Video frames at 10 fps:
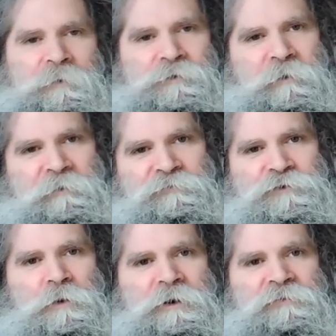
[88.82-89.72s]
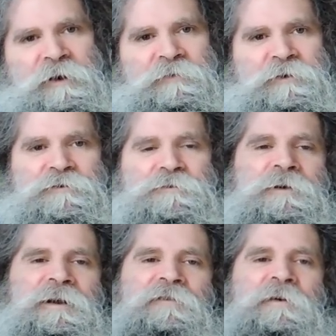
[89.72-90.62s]
been dreading for 25 years,
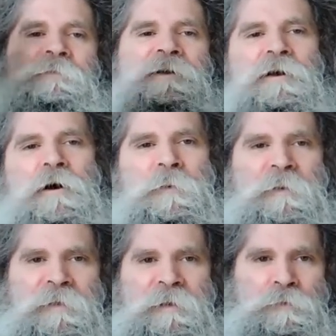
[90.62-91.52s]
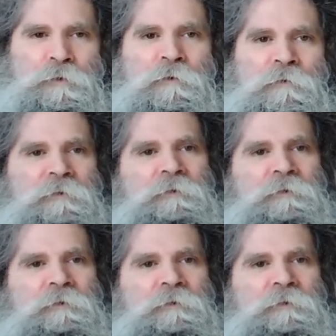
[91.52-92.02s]
but I've been helping people